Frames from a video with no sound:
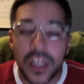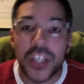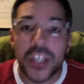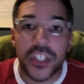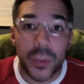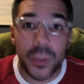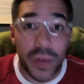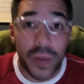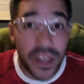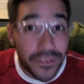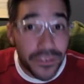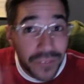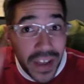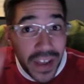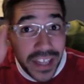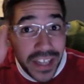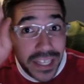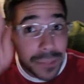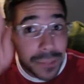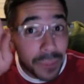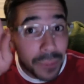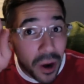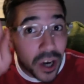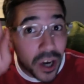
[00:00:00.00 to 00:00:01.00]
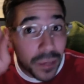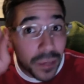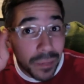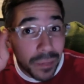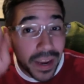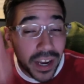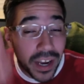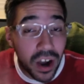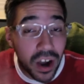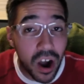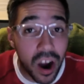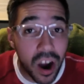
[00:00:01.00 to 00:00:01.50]
when I finally park my
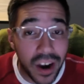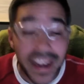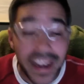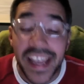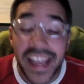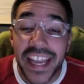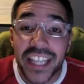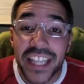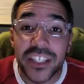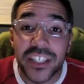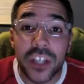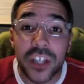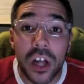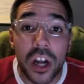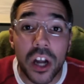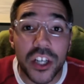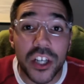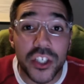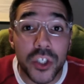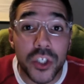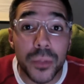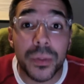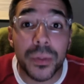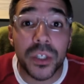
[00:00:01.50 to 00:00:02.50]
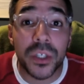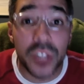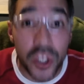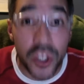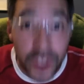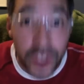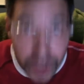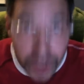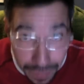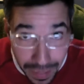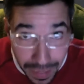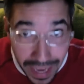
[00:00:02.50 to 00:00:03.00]
car, his car is super close
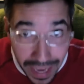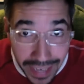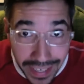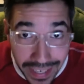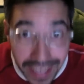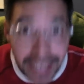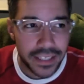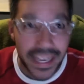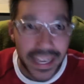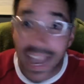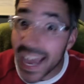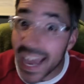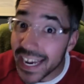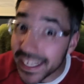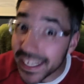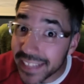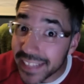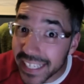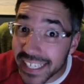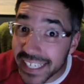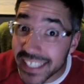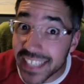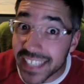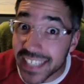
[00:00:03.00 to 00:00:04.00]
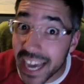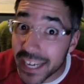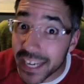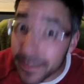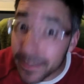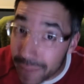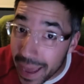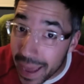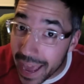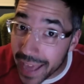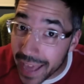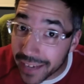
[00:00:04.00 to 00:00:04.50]
to mine. And I think he's kind of
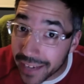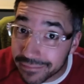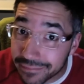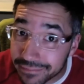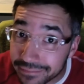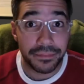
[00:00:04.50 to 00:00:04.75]
mad.